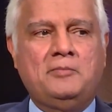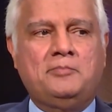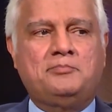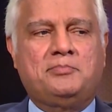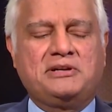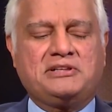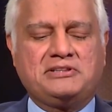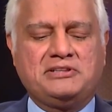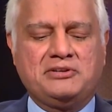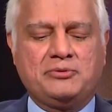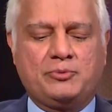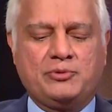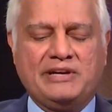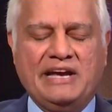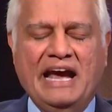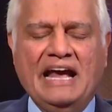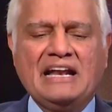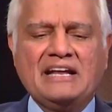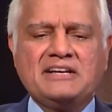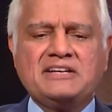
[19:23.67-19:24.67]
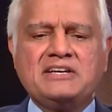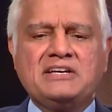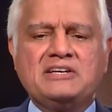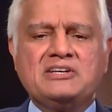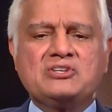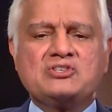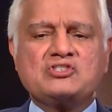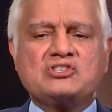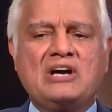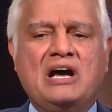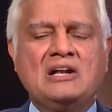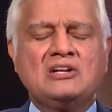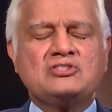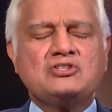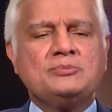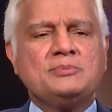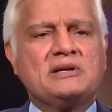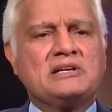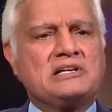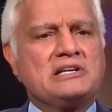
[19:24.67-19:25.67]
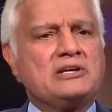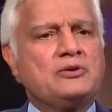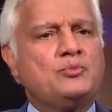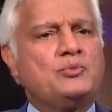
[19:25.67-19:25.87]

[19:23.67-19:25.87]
But the reality is, ultimately,